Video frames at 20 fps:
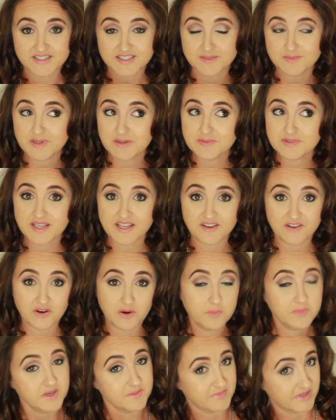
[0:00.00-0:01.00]
Sometimes I get
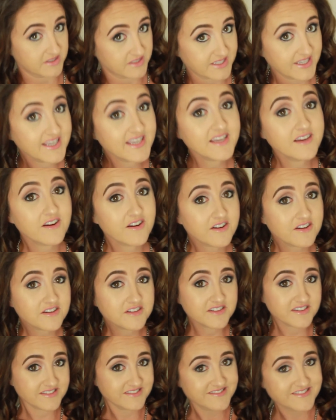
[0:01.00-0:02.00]
home and I'm like, dang
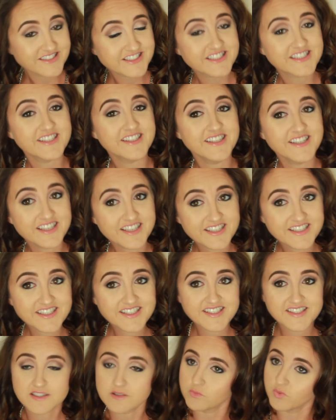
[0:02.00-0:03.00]
girl, you still look
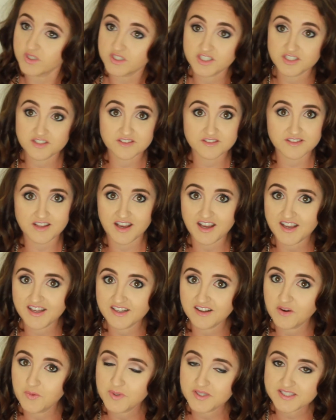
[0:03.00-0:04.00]
good, which is not
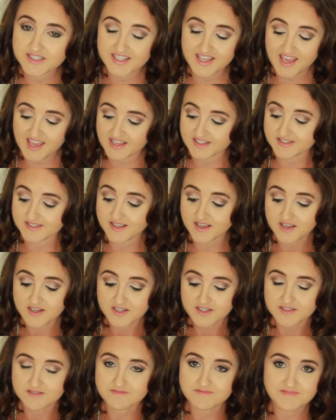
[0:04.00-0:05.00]
always the case.
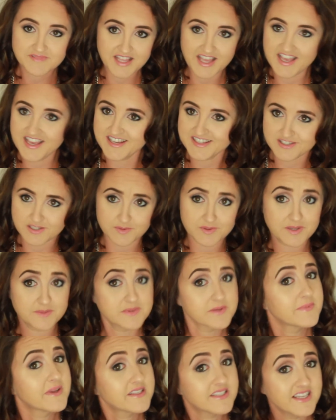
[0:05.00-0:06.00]
Sometimes
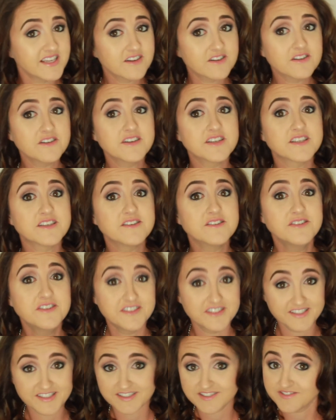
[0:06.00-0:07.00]
I'm like, dang girl, you
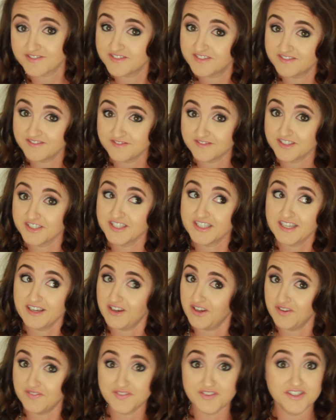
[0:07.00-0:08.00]
look really
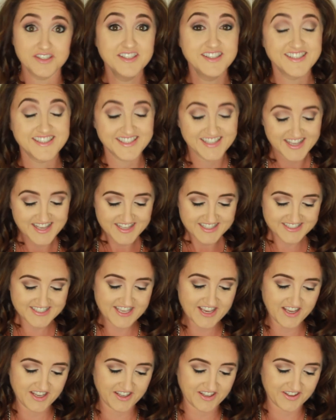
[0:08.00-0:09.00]
awful.
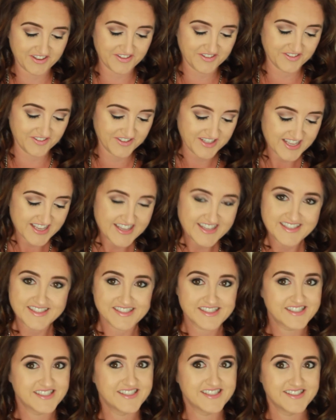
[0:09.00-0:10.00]
So,
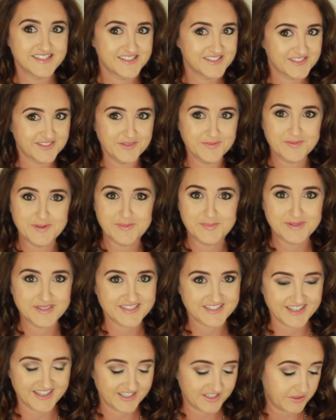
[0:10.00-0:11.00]
I hope nobody
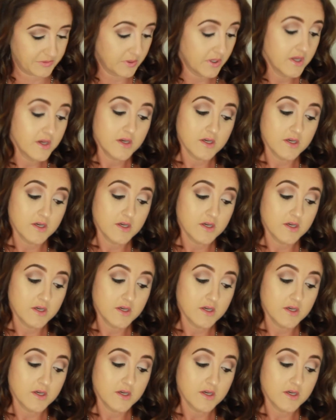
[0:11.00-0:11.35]
saw you.